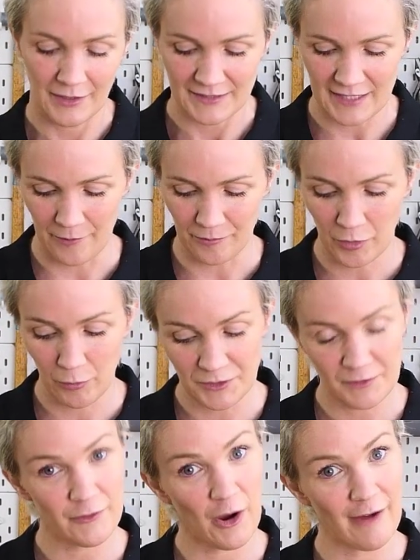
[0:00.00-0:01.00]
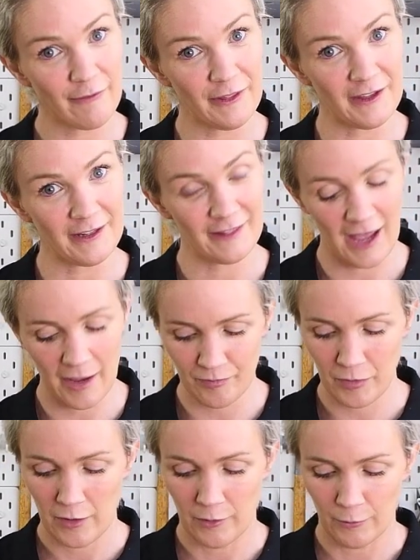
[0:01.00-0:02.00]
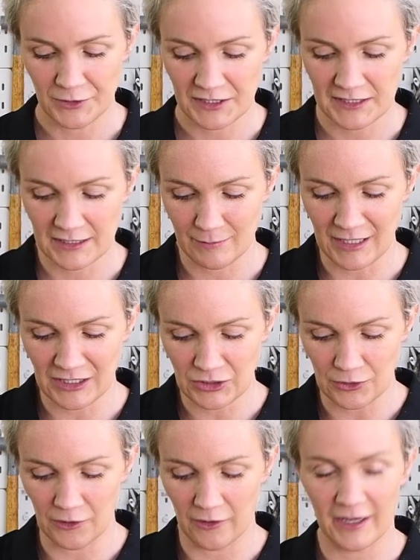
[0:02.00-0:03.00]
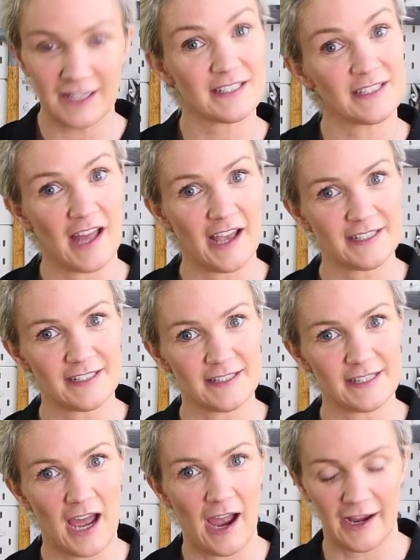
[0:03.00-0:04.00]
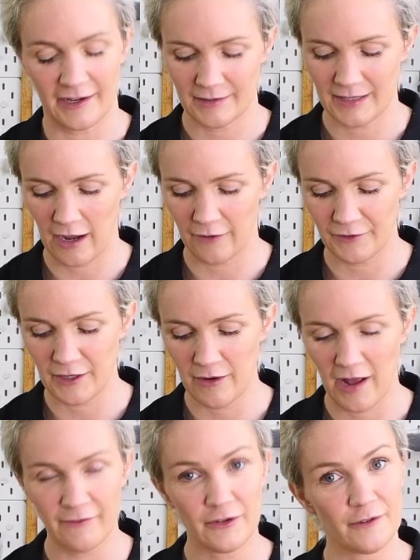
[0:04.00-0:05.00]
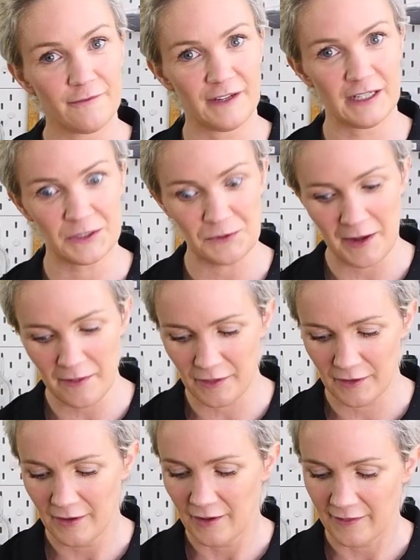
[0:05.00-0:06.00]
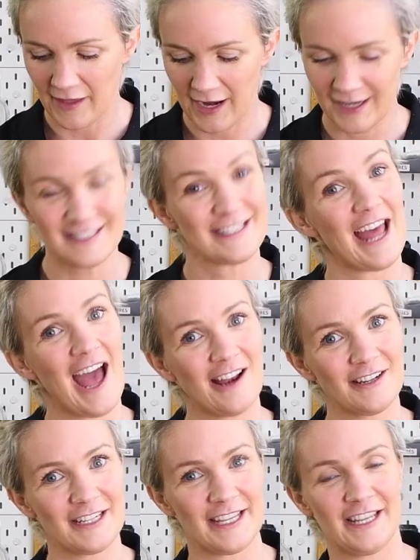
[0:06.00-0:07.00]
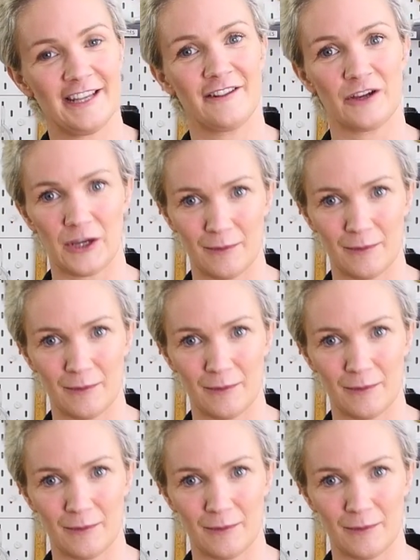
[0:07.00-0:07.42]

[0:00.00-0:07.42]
So once we've got everything in there, we're just going to make sure it's nice and tight. Now, if you don't have good finger strength, there is an Allen key that